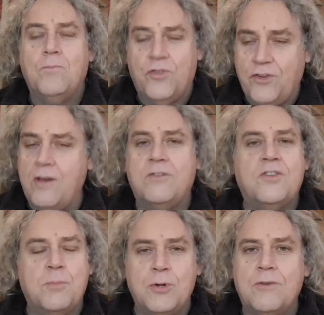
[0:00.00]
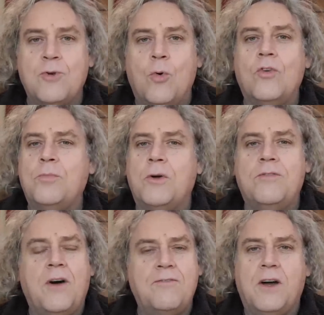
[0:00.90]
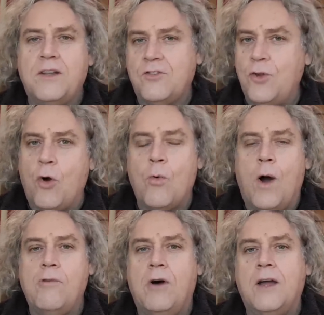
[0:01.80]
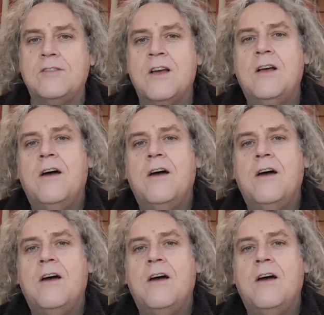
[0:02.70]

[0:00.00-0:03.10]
serviceable of course, but if I find it's not quite right,